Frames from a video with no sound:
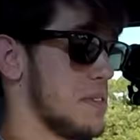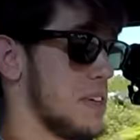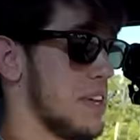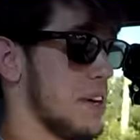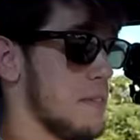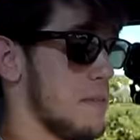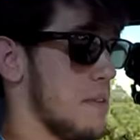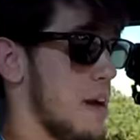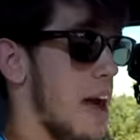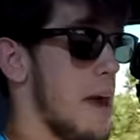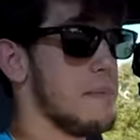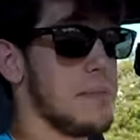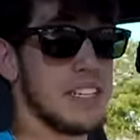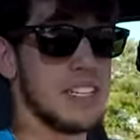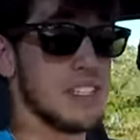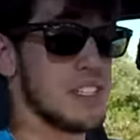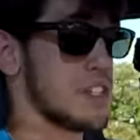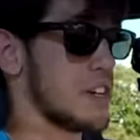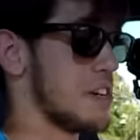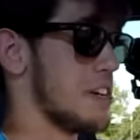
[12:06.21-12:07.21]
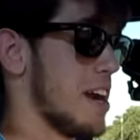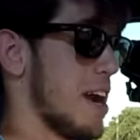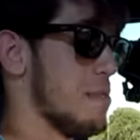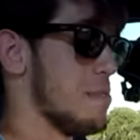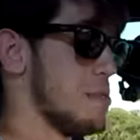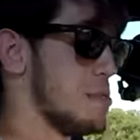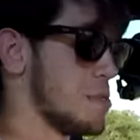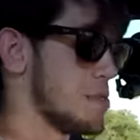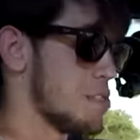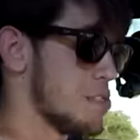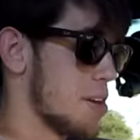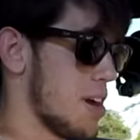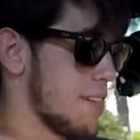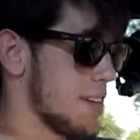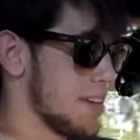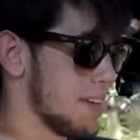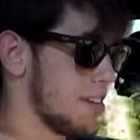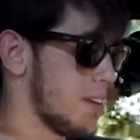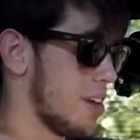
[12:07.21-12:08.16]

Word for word: you know, I'm concerned, I'm used to driving a